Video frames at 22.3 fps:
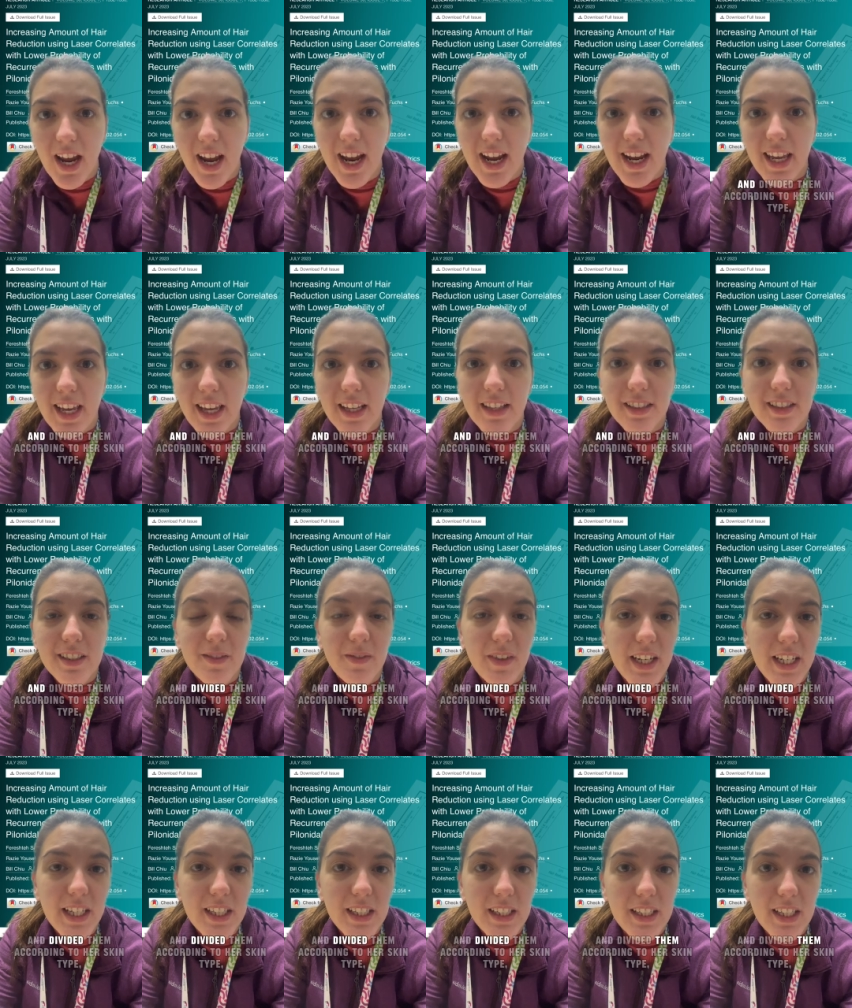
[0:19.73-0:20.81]
and
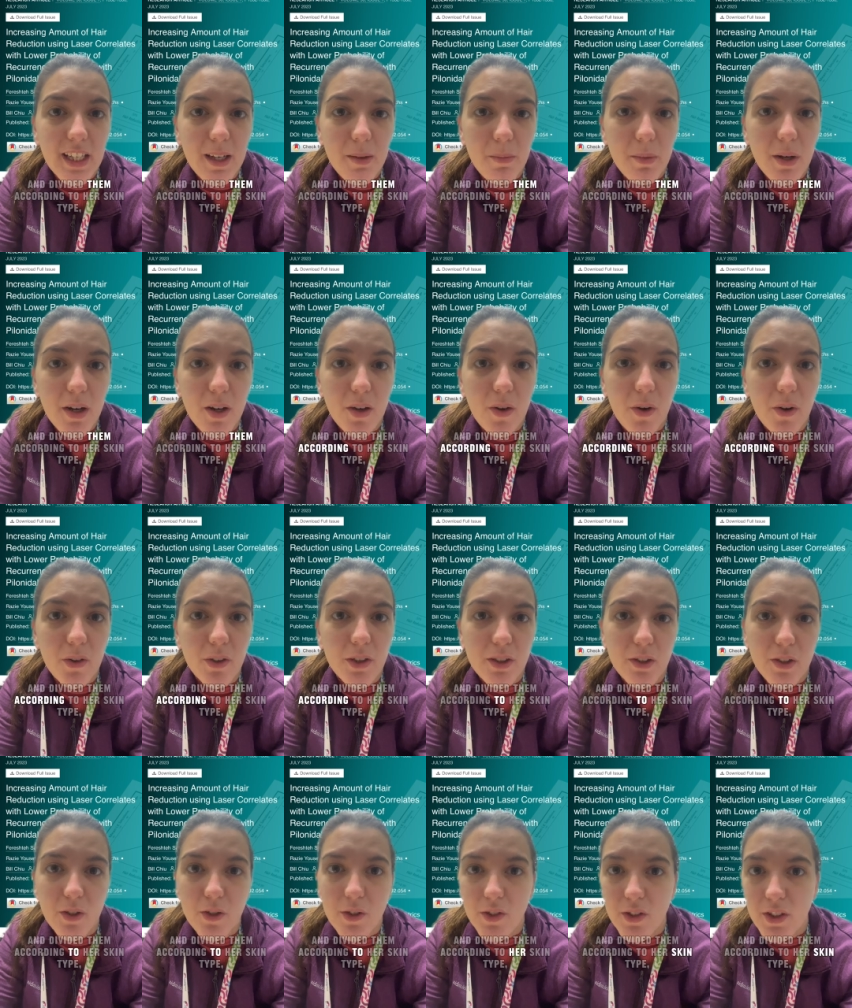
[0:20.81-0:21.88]
divided them according
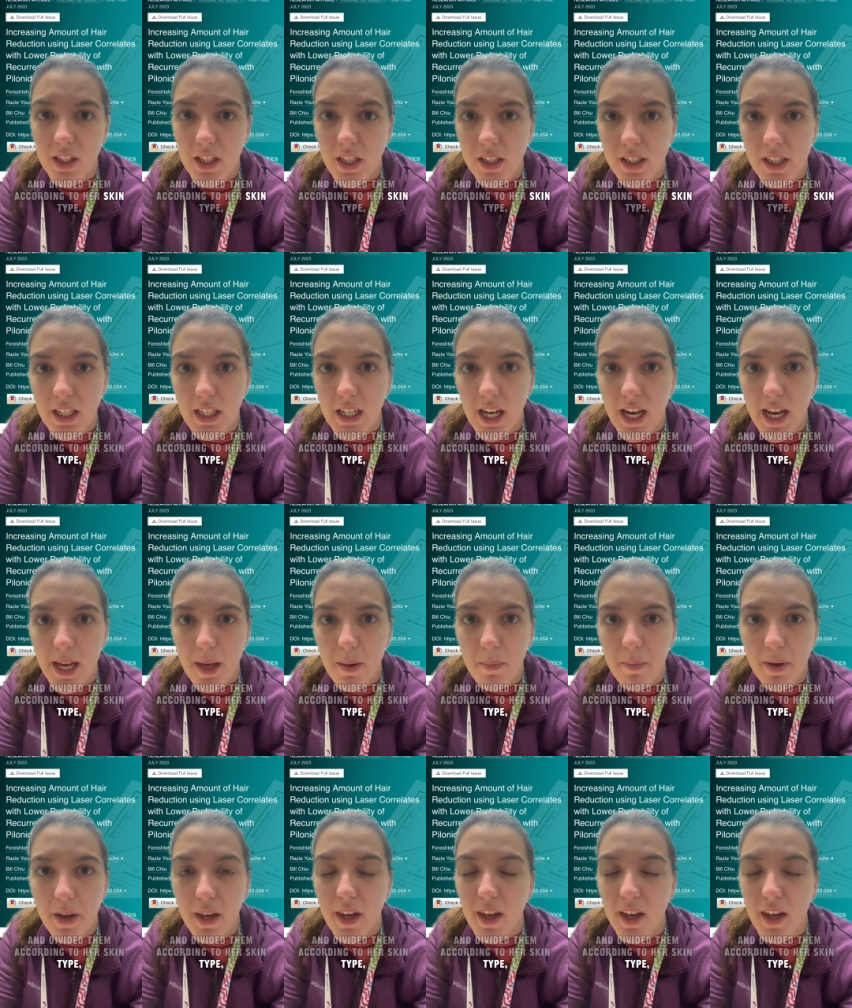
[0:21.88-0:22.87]
to their skin type,